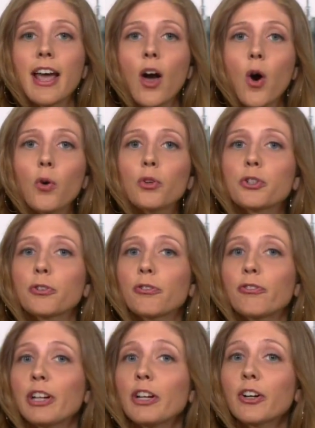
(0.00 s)
hold your
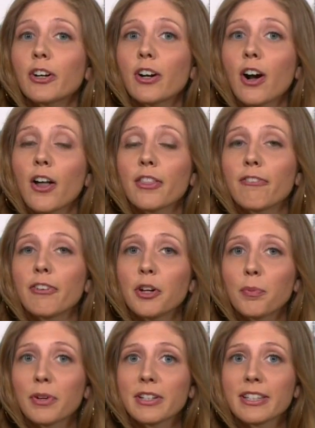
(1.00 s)
finger on the
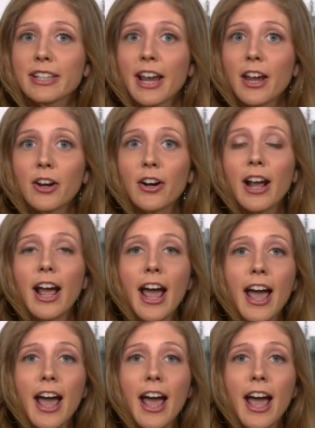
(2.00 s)
fingerprint scanner,